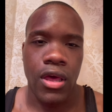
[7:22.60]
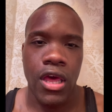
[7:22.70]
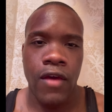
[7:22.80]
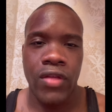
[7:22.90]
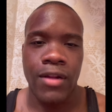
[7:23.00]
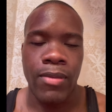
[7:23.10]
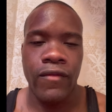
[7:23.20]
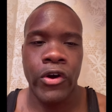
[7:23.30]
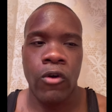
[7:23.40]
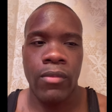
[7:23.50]
even let beef
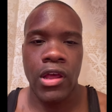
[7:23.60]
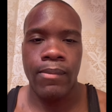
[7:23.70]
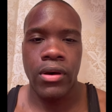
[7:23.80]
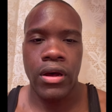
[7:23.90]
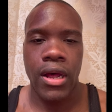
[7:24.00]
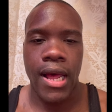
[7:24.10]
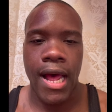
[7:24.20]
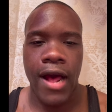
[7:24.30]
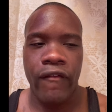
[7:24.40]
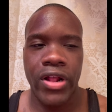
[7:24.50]
go, man. But
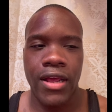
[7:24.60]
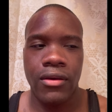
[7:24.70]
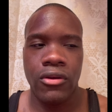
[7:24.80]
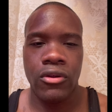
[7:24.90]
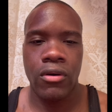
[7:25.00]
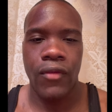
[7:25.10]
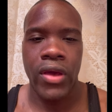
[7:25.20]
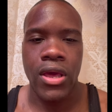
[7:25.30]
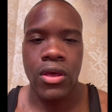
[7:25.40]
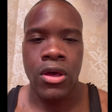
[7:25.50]
I feel like you know I
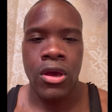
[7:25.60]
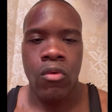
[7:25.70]
think